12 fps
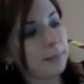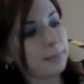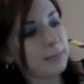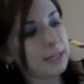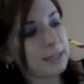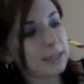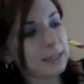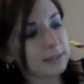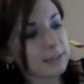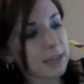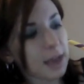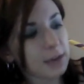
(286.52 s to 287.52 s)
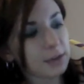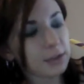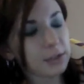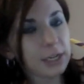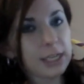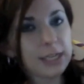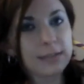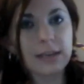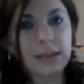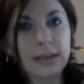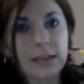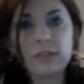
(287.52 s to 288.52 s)
it's gotten dirty, it's
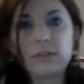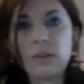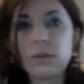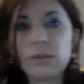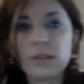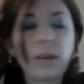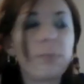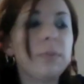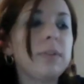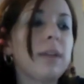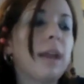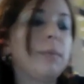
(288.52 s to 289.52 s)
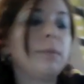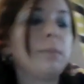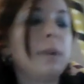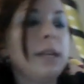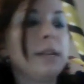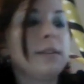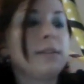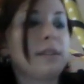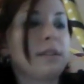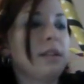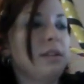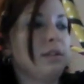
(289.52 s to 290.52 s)
gotten soaked a couple times, but
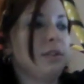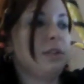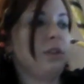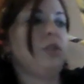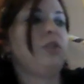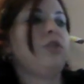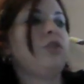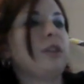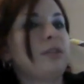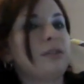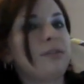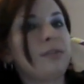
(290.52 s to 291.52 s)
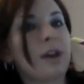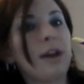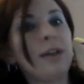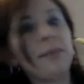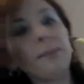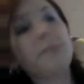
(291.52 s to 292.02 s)
it's still just fine.